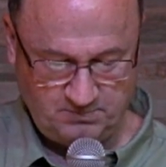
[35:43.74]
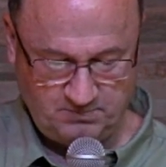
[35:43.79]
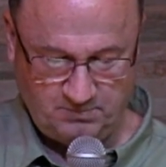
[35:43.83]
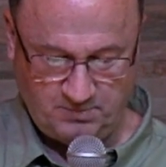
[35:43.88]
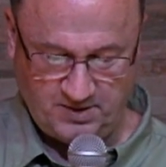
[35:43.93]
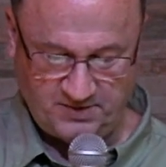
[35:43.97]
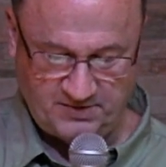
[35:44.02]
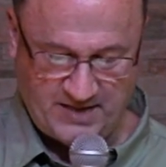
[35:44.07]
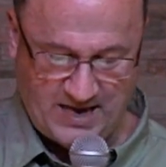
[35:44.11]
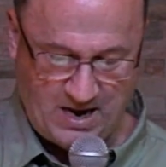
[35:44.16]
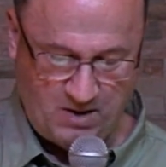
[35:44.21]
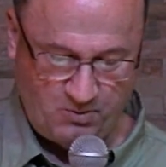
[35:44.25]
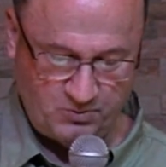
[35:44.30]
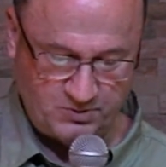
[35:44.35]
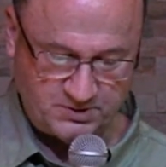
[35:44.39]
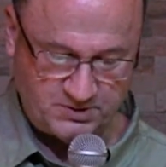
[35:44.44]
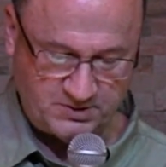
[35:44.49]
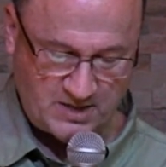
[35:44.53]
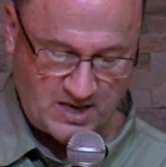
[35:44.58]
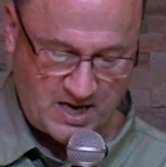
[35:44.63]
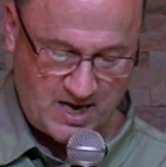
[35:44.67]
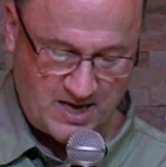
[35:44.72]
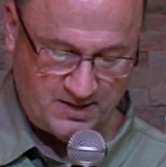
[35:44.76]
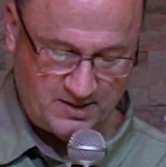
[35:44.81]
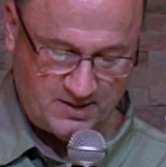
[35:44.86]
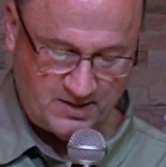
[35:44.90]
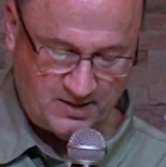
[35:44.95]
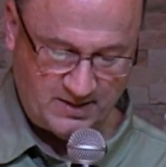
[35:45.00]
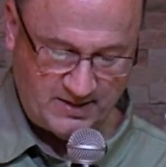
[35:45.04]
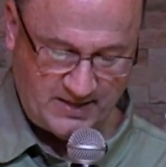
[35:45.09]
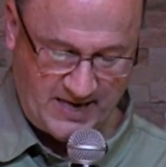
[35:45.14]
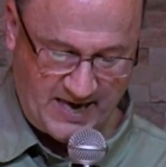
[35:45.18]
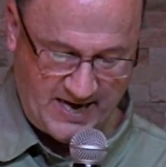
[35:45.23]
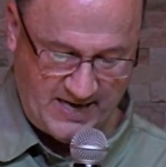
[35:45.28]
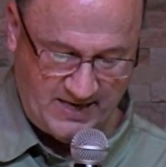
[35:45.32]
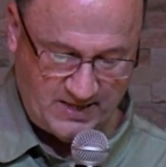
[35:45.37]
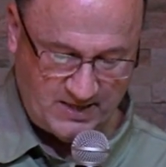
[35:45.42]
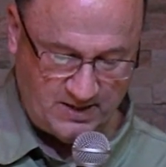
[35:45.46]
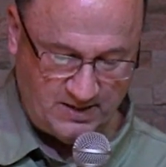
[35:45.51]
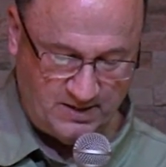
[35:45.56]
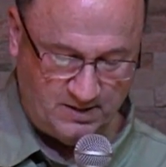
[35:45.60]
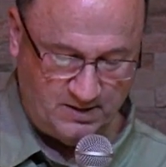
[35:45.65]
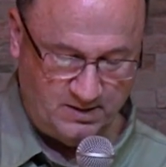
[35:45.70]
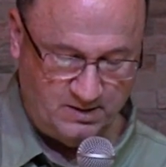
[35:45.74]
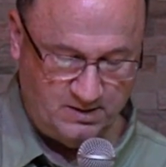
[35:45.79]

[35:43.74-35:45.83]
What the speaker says: But that was not Canaan.